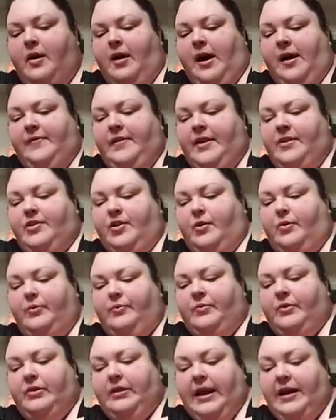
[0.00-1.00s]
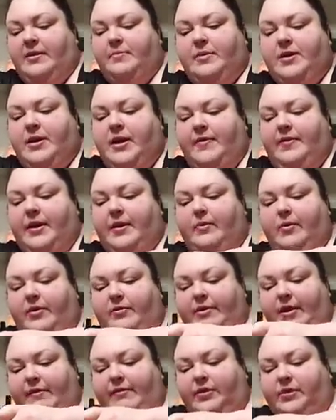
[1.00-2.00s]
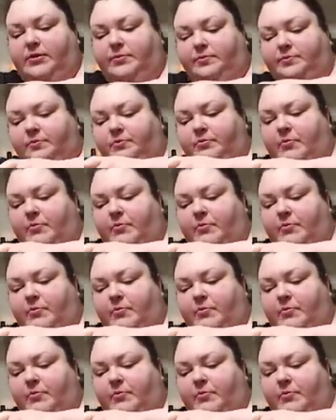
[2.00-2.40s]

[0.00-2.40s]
And they don't like me, and they will never.